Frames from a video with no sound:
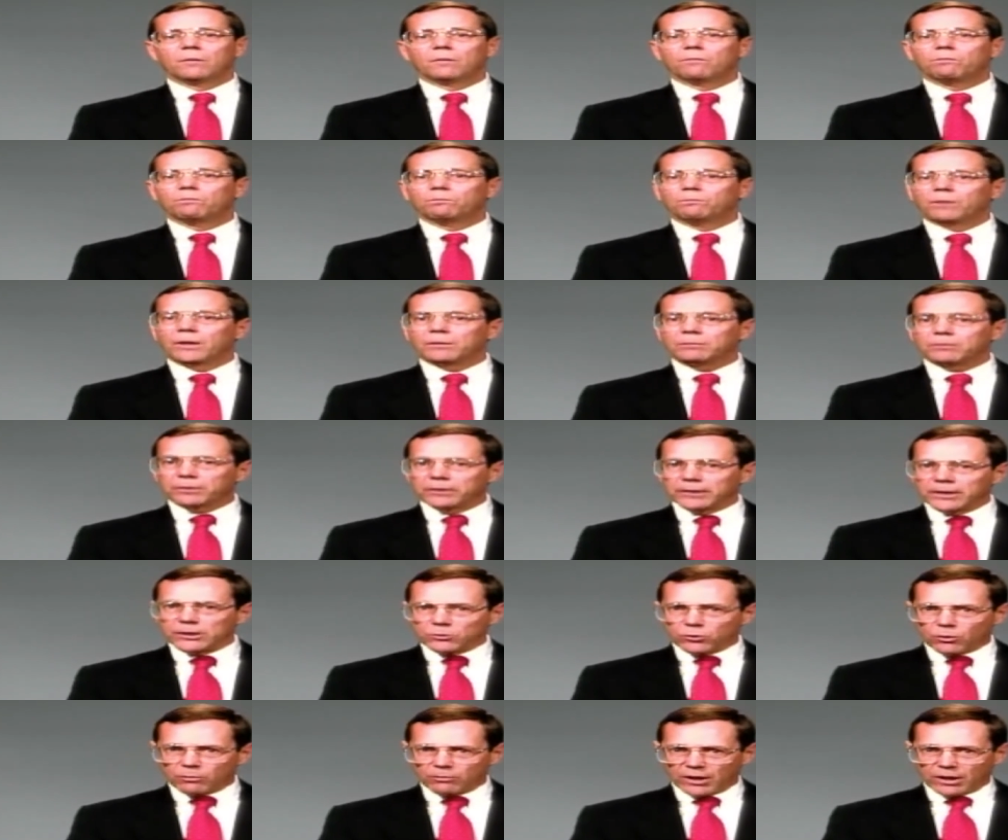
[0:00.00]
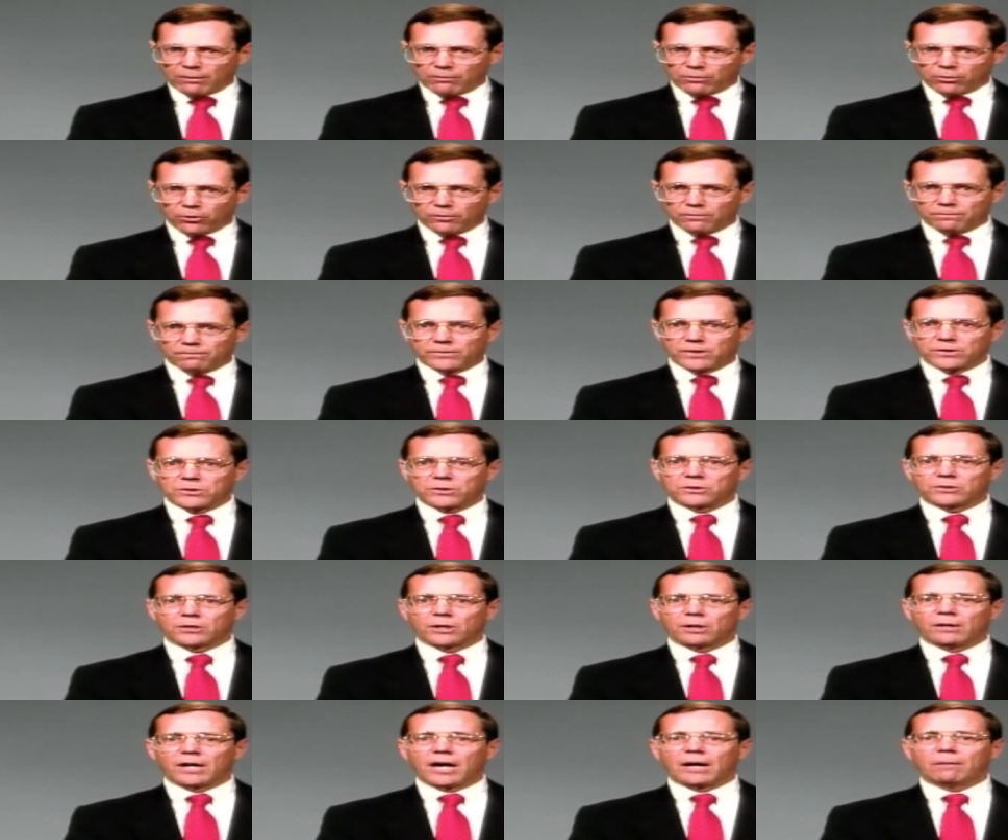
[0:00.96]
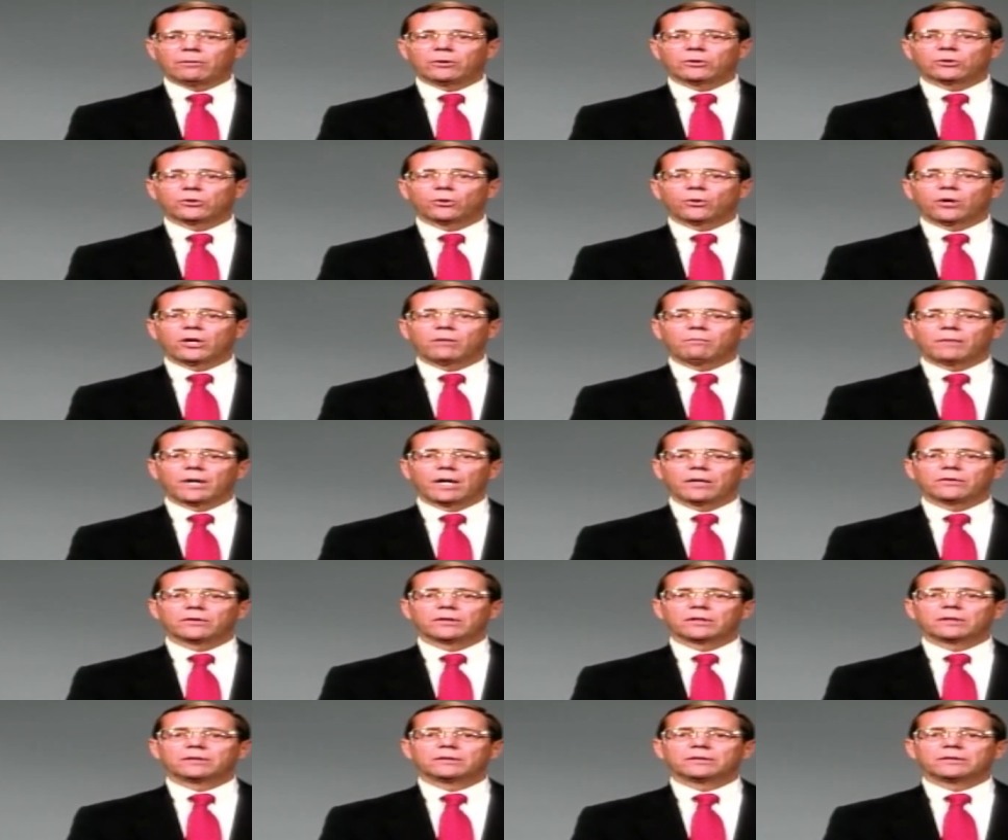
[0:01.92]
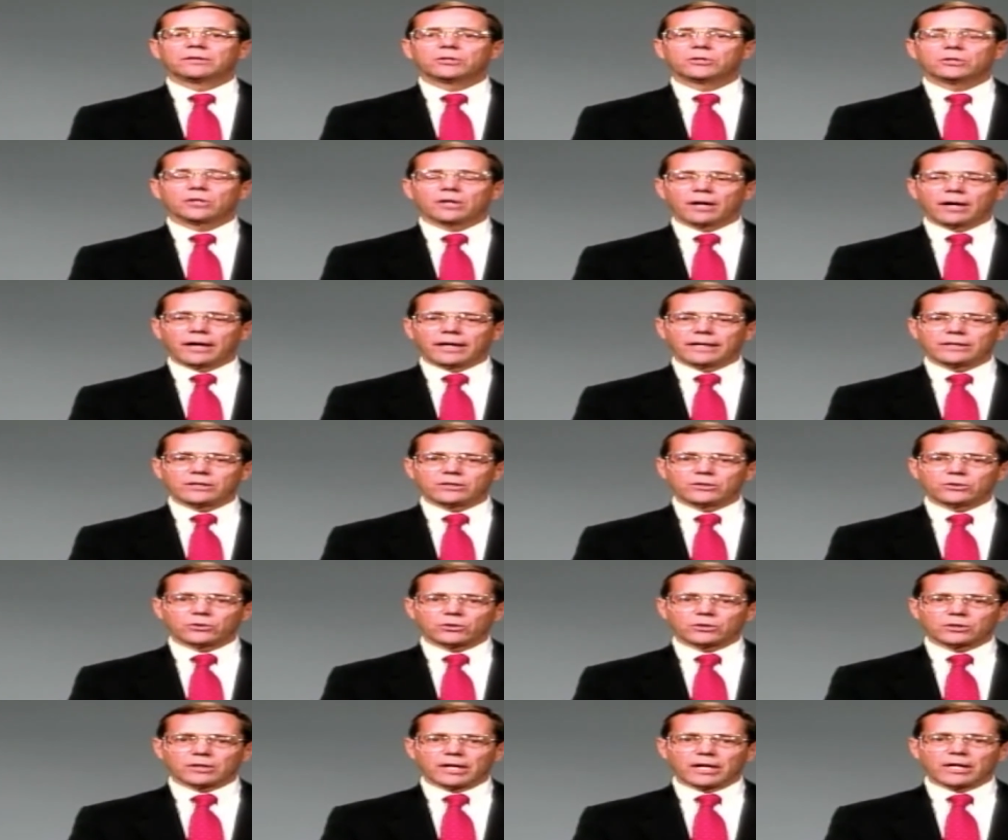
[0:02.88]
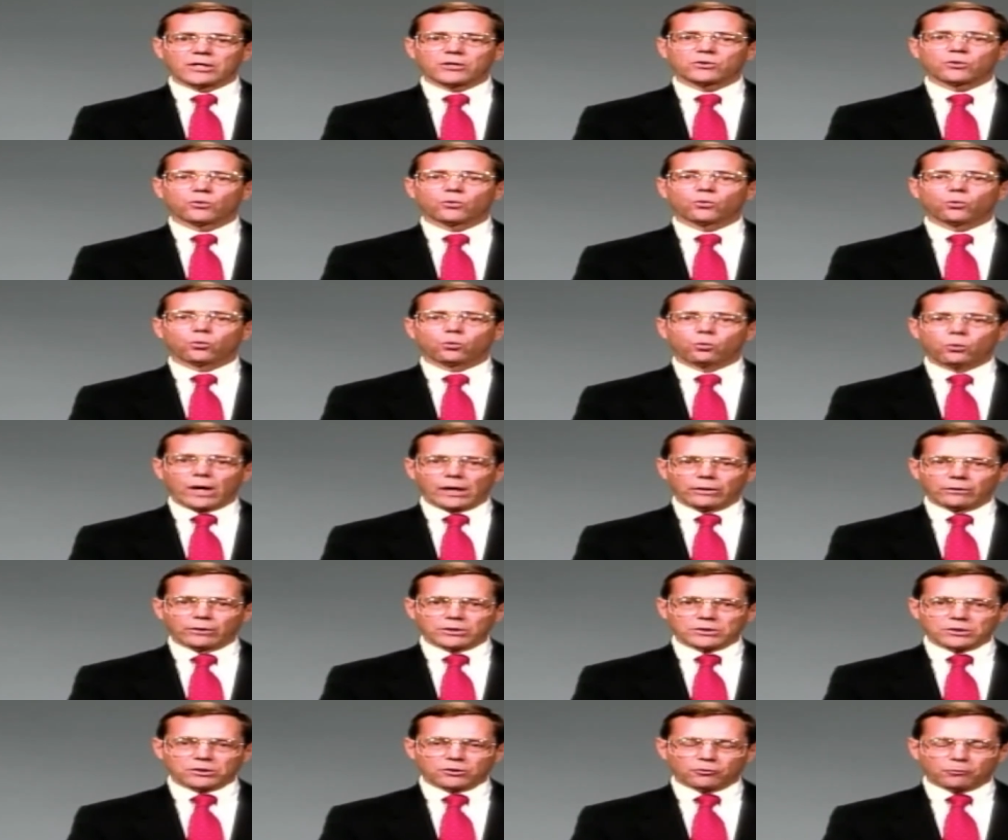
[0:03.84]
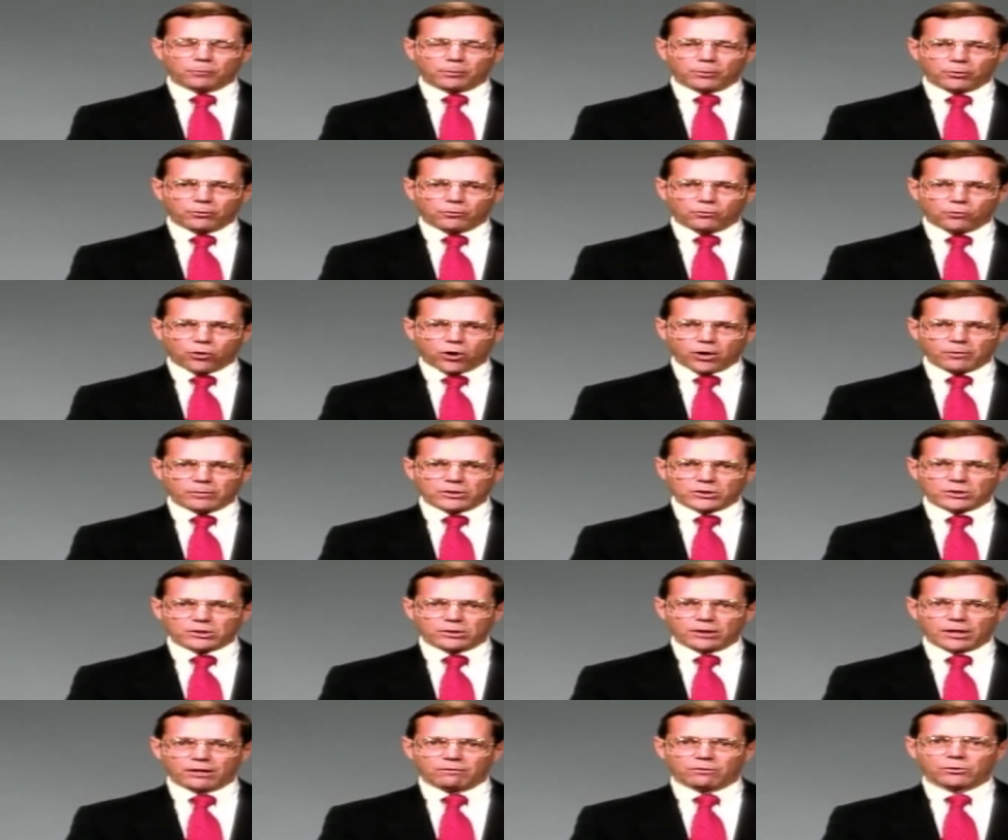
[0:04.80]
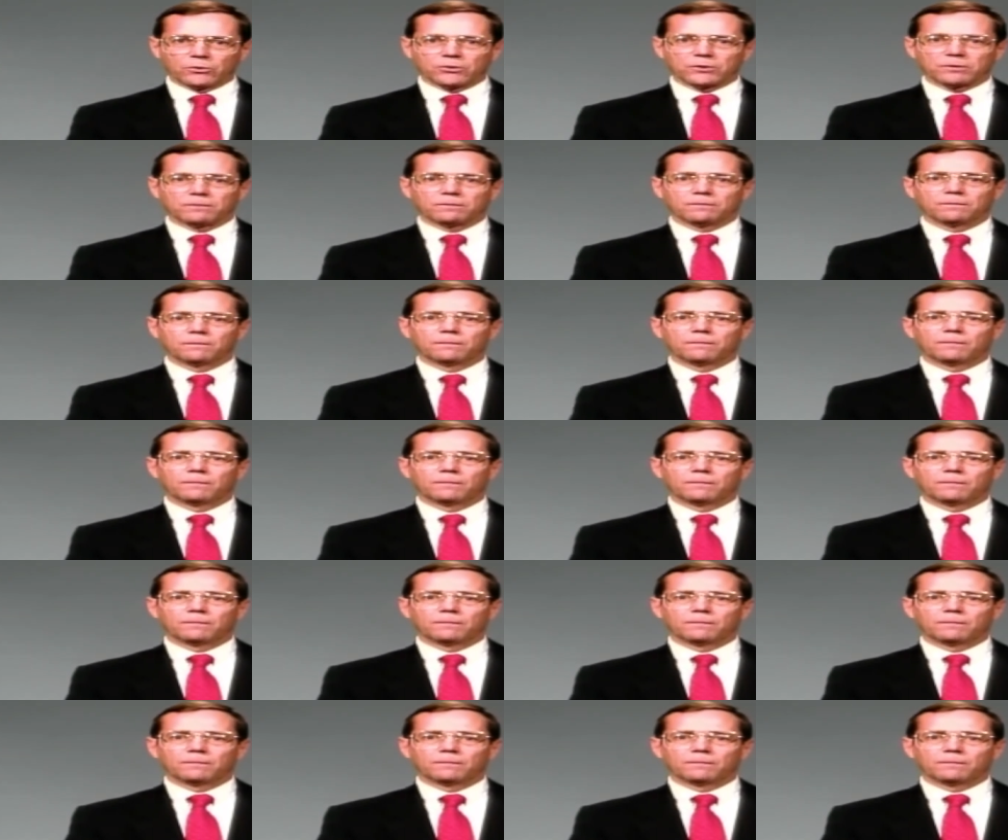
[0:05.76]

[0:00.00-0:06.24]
But please remember, this is a laboratory method designed to test relative performance levels.